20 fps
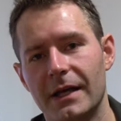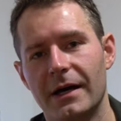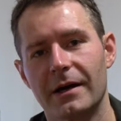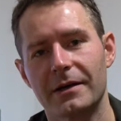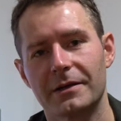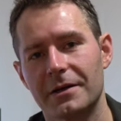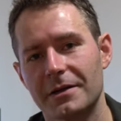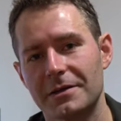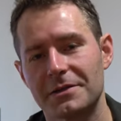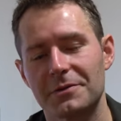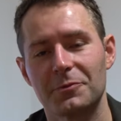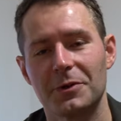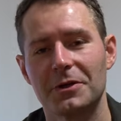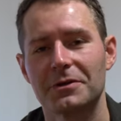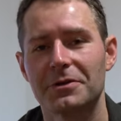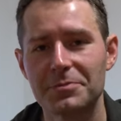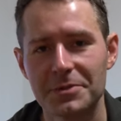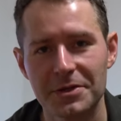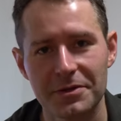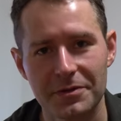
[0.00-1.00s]
Hi guys,
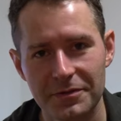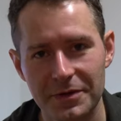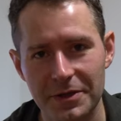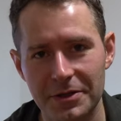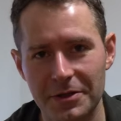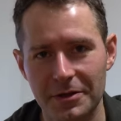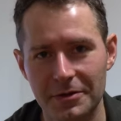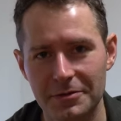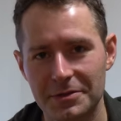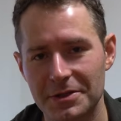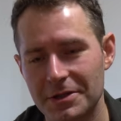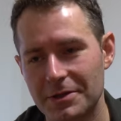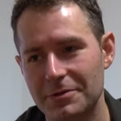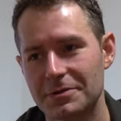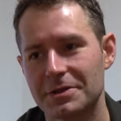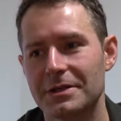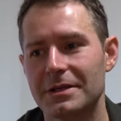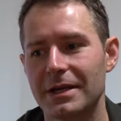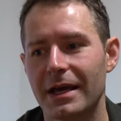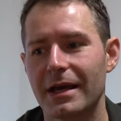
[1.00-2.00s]
welcome to the video. So
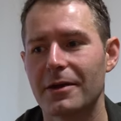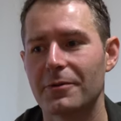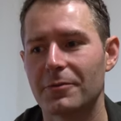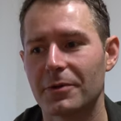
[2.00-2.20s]
today